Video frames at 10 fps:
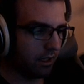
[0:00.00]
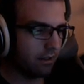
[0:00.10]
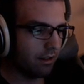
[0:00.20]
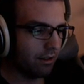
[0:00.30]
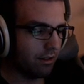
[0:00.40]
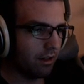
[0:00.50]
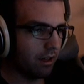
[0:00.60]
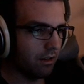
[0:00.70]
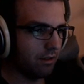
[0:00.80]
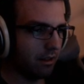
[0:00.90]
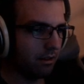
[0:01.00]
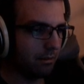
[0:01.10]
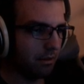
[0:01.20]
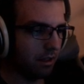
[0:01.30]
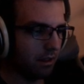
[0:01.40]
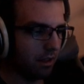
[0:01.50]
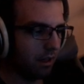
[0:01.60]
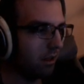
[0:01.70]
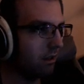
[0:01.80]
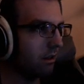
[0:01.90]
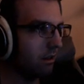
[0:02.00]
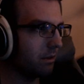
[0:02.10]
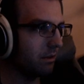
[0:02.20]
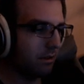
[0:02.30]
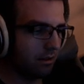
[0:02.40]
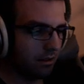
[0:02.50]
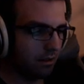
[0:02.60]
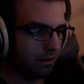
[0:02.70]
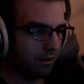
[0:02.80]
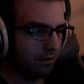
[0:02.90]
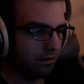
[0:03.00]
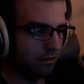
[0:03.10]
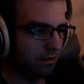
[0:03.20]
that's like just kind of an SMT thing, how the humans look, you know?